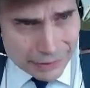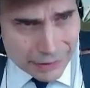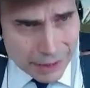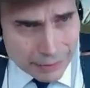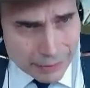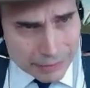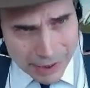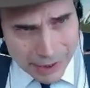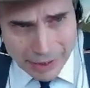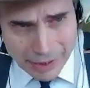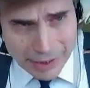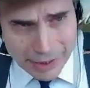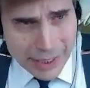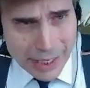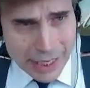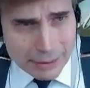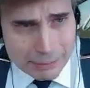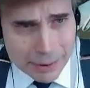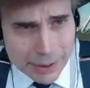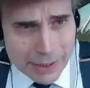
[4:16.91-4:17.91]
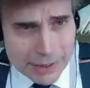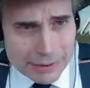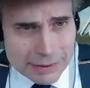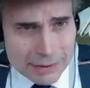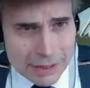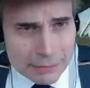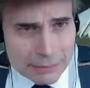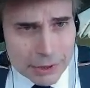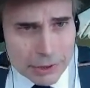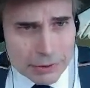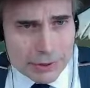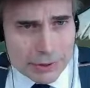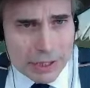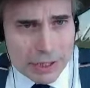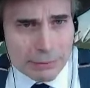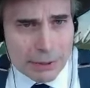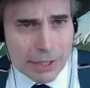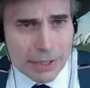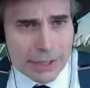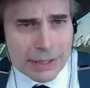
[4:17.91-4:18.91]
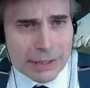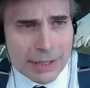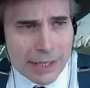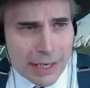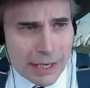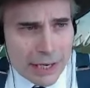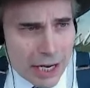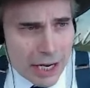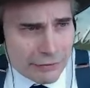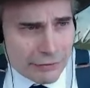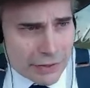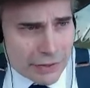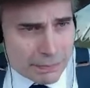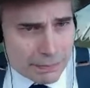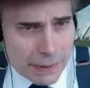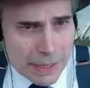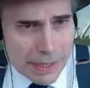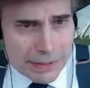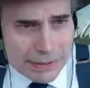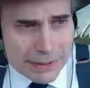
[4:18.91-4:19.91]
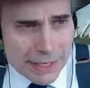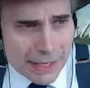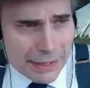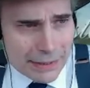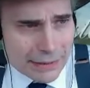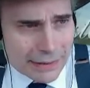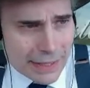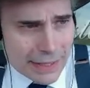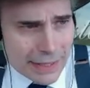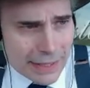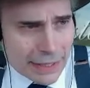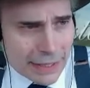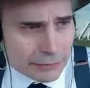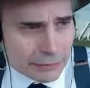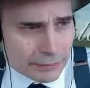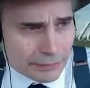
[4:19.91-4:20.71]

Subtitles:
I'm selling that place and I'm using the money to get office space downtown.